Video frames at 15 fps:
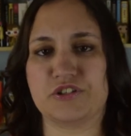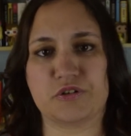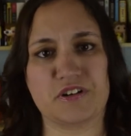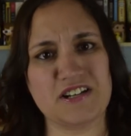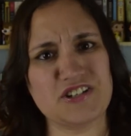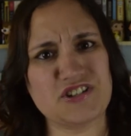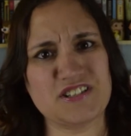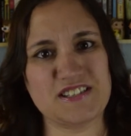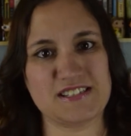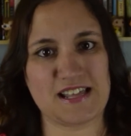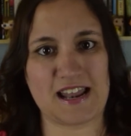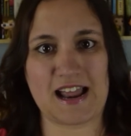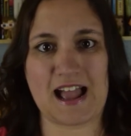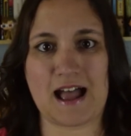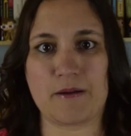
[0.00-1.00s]
traditions
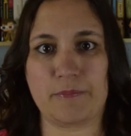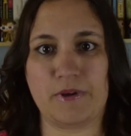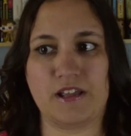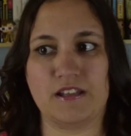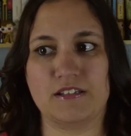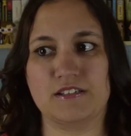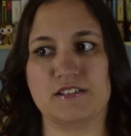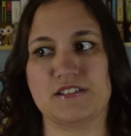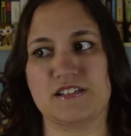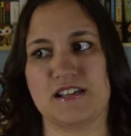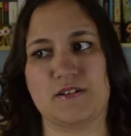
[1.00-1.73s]
that happened,